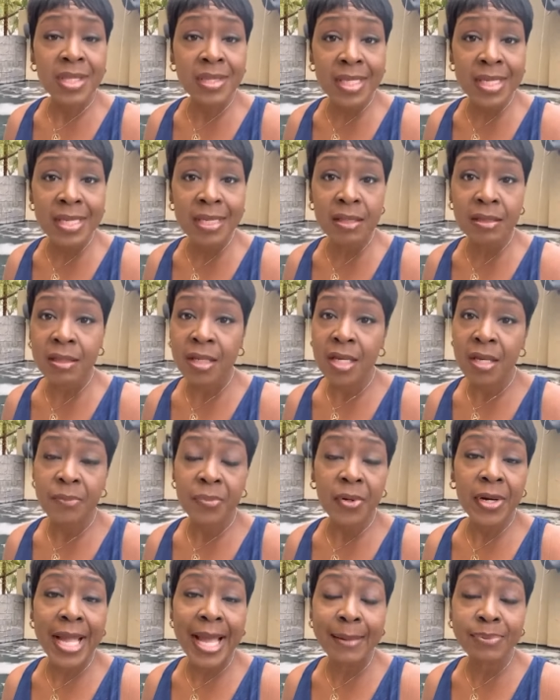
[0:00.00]
then
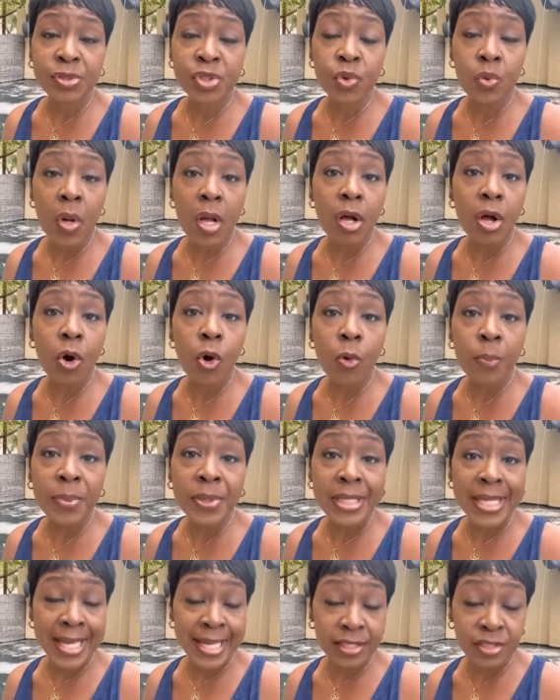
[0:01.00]
perhaps you all
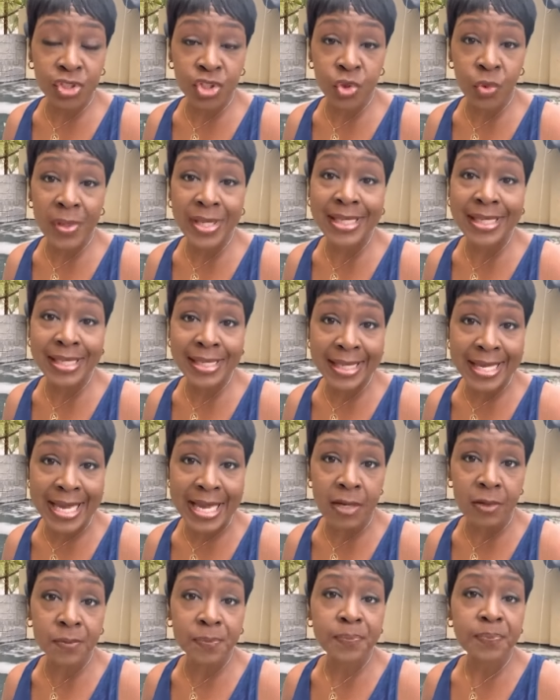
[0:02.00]
open a joint
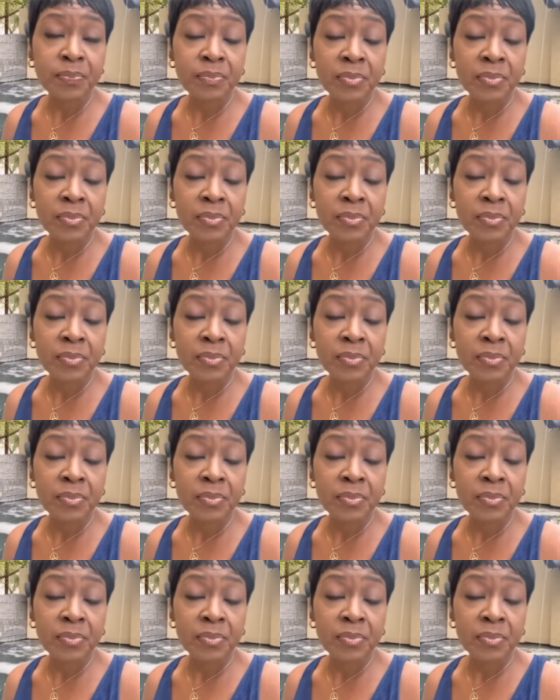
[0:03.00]
account